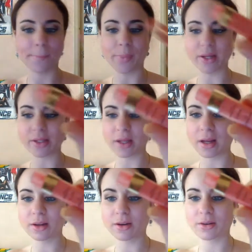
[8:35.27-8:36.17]
Here's the
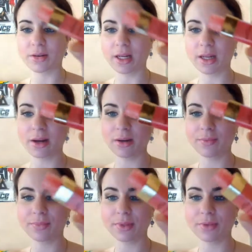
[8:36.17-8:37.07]
color right here,
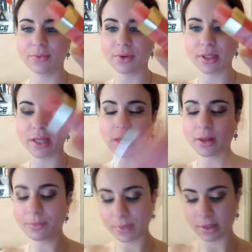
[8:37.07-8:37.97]
if you could tell.
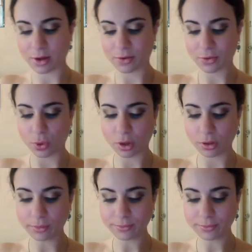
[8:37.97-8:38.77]
It's a soft coral.